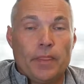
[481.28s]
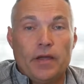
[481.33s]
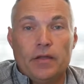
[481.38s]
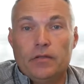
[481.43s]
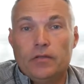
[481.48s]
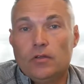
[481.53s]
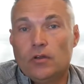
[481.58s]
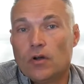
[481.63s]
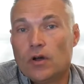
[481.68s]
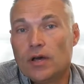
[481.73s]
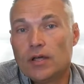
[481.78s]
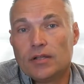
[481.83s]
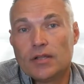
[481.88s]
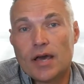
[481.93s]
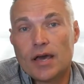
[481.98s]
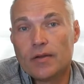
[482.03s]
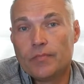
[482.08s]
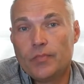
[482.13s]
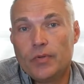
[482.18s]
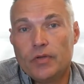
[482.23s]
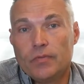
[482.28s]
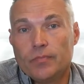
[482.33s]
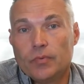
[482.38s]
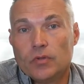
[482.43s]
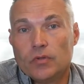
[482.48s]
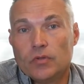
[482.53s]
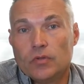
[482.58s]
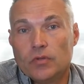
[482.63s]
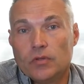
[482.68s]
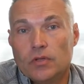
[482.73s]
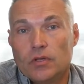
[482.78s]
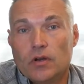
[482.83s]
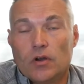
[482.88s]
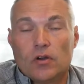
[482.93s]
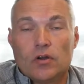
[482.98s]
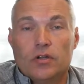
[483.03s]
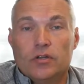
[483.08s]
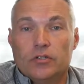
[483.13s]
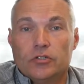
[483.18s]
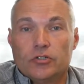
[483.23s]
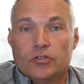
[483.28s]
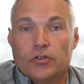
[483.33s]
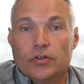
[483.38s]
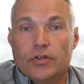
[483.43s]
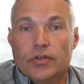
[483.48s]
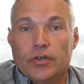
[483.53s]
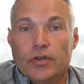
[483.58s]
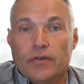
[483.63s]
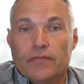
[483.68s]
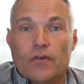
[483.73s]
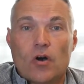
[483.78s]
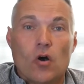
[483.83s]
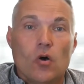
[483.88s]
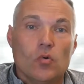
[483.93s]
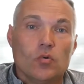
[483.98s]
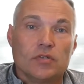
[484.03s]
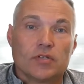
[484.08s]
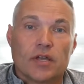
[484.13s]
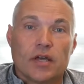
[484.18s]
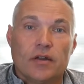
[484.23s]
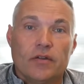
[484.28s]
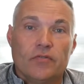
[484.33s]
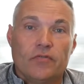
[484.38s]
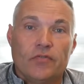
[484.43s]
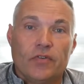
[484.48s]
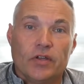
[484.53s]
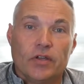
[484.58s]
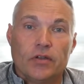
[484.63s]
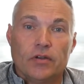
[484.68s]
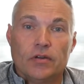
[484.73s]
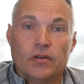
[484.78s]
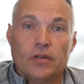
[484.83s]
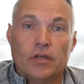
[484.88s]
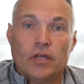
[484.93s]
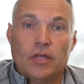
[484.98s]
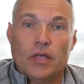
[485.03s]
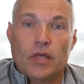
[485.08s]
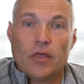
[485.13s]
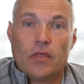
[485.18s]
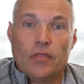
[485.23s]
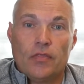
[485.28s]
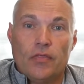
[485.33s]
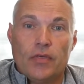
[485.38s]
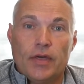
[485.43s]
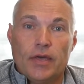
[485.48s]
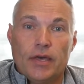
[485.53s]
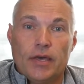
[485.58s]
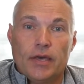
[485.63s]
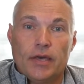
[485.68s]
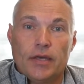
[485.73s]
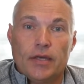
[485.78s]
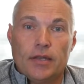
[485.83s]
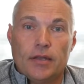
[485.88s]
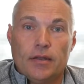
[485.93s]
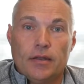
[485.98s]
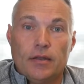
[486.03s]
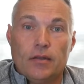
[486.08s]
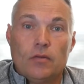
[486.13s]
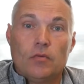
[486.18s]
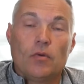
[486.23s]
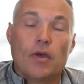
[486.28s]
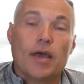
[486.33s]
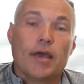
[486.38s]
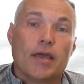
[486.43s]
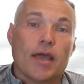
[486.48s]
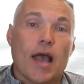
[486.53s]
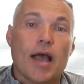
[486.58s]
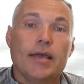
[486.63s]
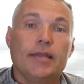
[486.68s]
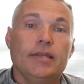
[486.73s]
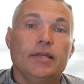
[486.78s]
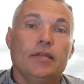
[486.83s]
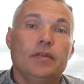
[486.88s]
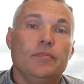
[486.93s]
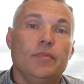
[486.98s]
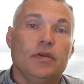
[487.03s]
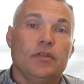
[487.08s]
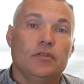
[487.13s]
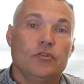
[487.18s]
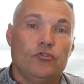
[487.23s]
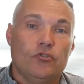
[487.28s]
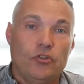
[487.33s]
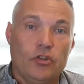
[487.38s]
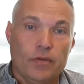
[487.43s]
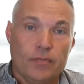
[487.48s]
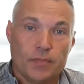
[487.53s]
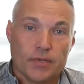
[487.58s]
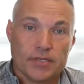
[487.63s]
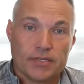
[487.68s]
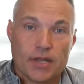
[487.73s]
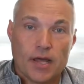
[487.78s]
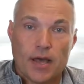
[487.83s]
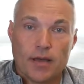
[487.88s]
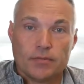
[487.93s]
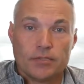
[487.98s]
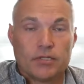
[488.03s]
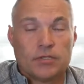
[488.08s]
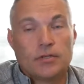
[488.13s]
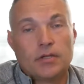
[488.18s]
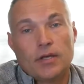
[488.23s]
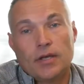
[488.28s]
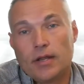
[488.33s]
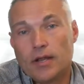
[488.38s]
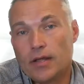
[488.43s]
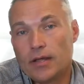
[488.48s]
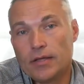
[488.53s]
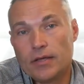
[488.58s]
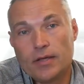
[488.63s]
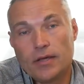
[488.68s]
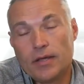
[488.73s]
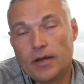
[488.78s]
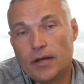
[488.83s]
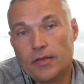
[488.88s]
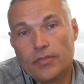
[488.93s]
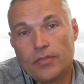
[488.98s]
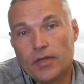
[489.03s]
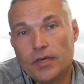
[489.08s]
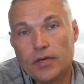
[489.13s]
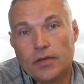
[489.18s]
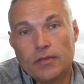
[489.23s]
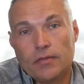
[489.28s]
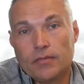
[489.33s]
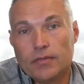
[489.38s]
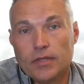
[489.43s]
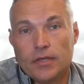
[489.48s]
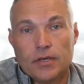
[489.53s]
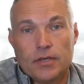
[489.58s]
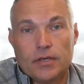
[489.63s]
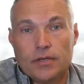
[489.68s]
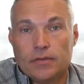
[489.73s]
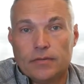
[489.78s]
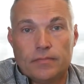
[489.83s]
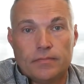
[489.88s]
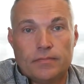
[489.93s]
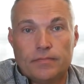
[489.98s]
a lot of people in our industry have always kind of figured that, hey, I need to be the cheapest option. And I think that